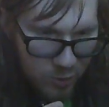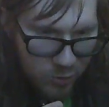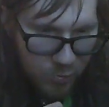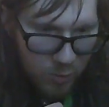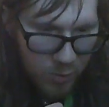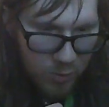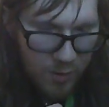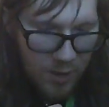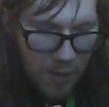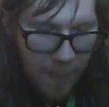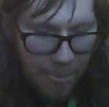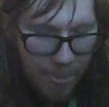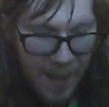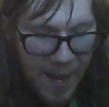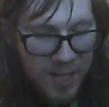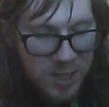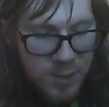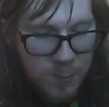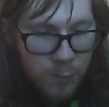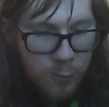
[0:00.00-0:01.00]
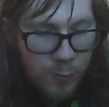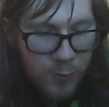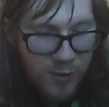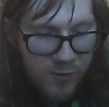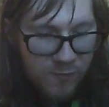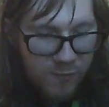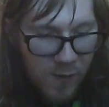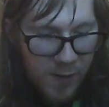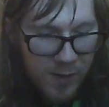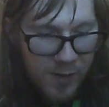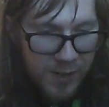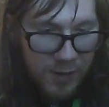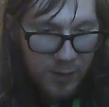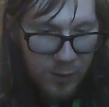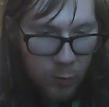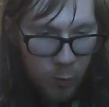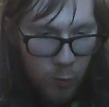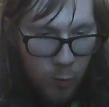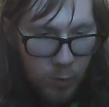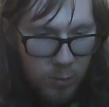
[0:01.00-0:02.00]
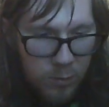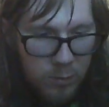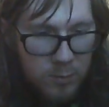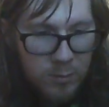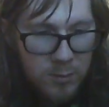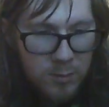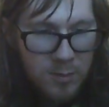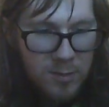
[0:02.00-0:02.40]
Digimon. That's pretty fucking cool.